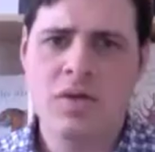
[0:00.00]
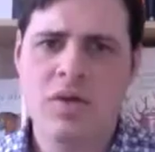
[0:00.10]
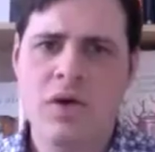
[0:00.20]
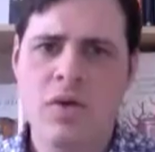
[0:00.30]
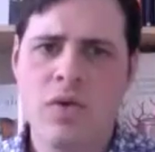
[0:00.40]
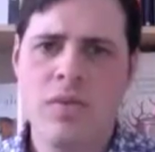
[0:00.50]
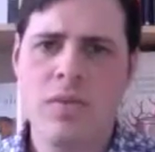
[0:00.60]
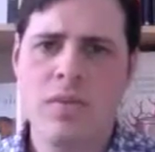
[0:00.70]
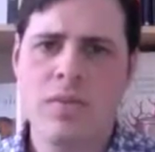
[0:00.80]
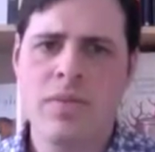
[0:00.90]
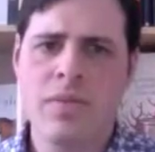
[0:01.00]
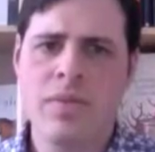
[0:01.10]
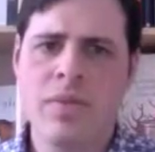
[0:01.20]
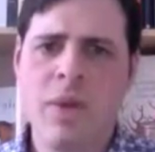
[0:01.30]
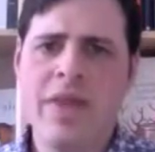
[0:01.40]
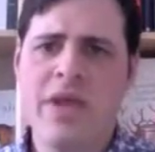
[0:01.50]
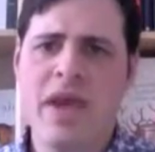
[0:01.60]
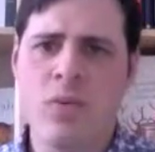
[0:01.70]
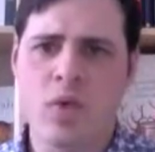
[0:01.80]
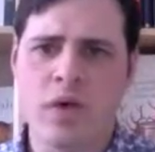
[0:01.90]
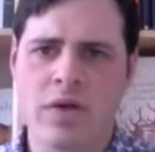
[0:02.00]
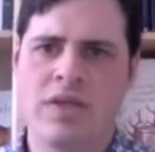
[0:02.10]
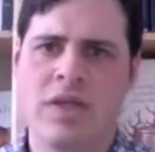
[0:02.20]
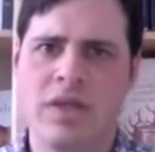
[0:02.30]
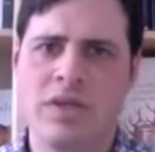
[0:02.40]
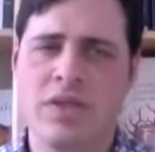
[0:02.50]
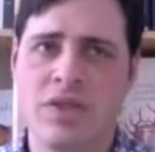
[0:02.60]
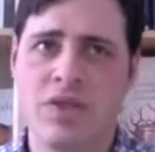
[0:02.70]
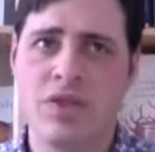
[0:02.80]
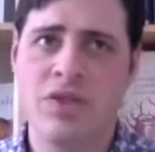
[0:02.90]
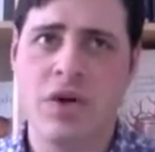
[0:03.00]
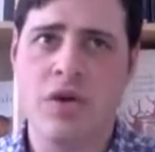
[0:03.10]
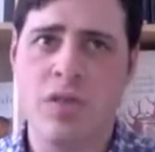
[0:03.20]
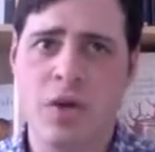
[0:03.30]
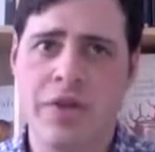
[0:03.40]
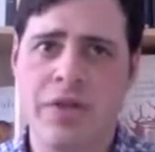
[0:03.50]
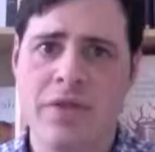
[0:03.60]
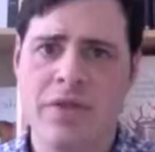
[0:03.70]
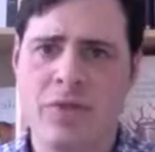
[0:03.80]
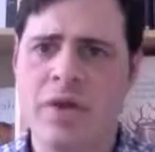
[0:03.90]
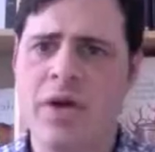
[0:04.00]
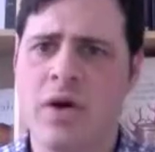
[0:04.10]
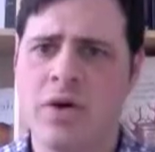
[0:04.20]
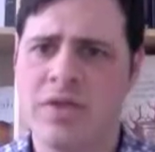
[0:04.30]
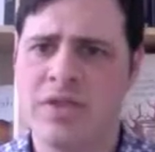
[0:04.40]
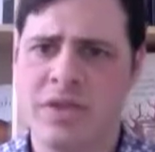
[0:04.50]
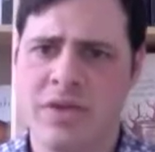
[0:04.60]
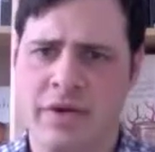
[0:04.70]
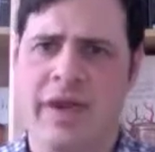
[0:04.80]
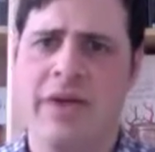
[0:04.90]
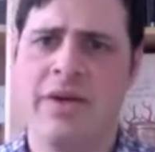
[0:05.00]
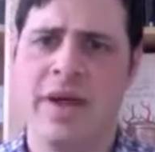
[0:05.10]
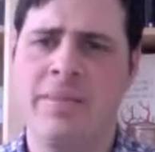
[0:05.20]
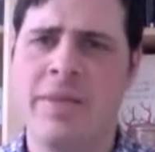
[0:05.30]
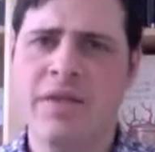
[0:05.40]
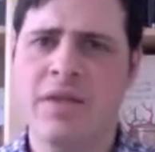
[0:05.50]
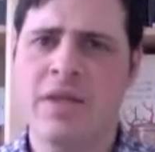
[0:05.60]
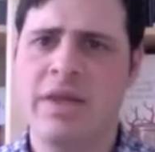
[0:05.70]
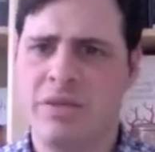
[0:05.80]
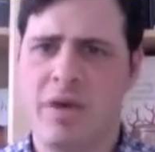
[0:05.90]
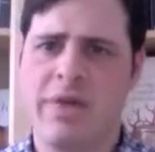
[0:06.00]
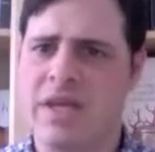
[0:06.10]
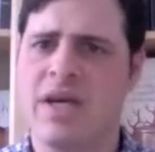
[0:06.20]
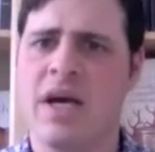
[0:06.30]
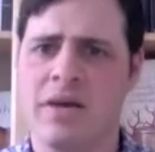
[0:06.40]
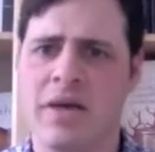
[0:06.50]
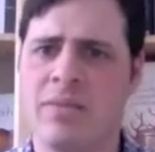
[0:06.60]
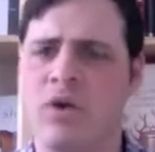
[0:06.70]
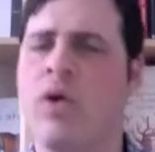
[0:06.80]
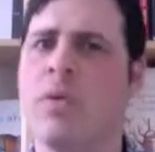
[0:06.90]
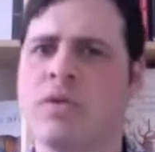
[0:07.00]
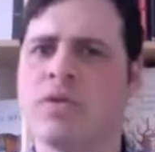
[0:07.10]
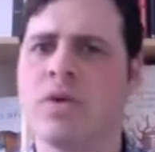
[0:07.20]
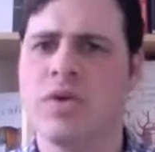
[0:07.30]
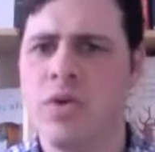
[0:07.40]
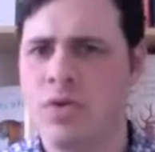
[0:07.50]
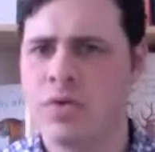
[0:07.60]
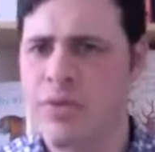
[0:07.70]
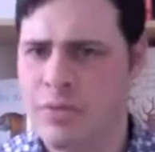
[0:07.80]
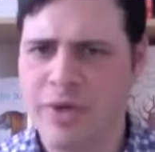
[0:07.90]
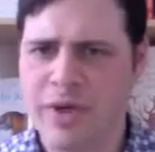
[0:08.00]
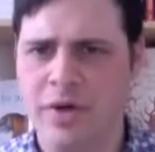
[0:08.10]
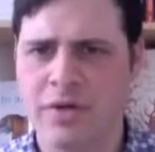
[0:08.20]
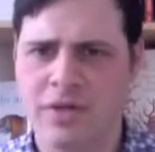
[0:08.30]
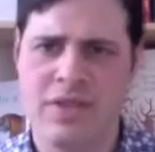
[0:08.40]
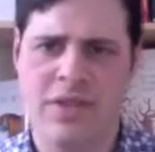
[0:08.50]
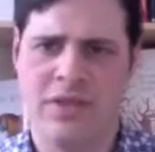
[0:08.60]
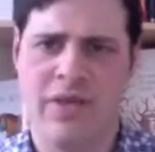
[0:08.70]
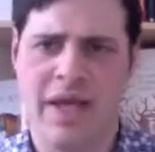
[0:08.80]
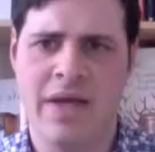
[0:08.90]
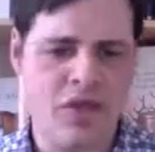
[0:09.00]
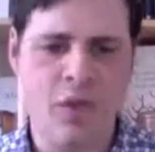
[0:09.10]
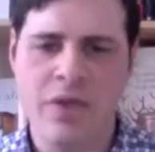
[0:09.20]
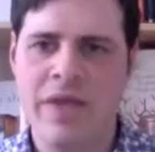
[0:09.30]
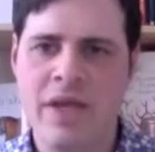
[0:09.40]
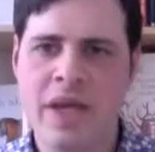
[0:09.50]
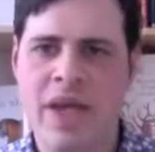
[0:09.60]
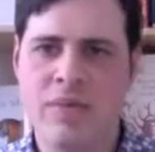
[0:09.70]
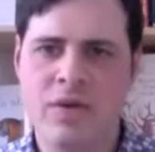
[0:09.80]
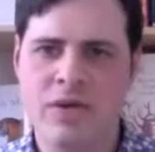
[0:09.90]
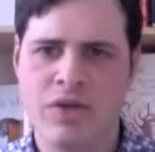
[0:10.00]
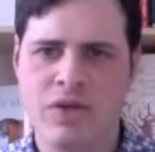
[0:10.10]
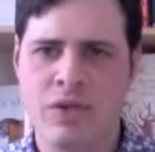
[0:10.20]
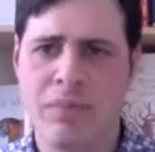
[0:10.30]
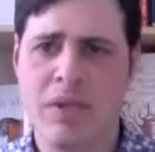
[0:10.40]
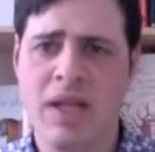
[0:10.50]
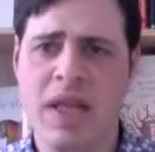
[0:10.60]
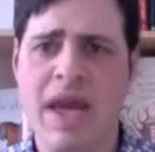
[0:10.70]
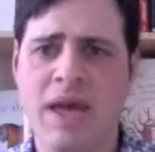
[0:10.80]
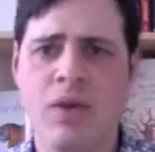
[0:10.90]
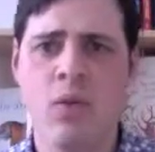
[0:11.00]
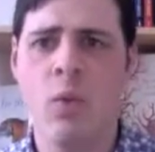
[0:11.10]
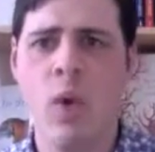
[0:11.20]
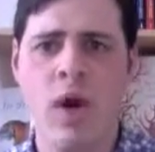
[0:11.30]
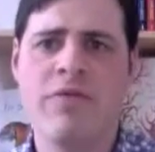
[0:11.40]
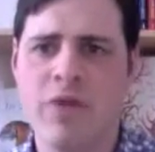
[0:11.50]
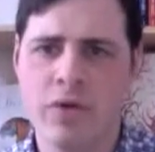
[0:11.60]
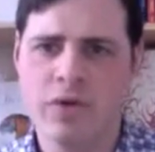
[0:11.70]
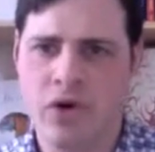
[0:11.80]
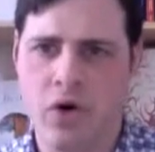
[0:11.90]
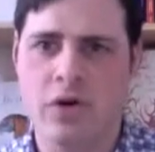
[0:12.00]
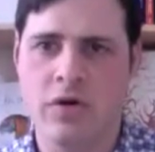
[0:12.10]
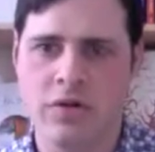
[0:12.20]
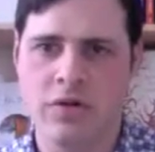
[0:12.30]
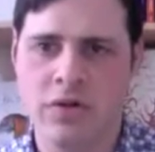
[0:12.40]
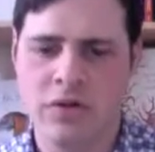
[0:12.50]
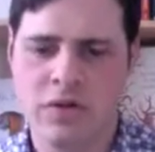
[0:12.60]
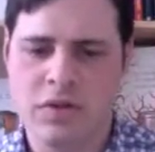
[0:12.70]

So the way the game works is you start with 3 cards in your hand, and basically throughout the entire game you're always going to hold 3 cards in your hand. You are then able to play one of those cards.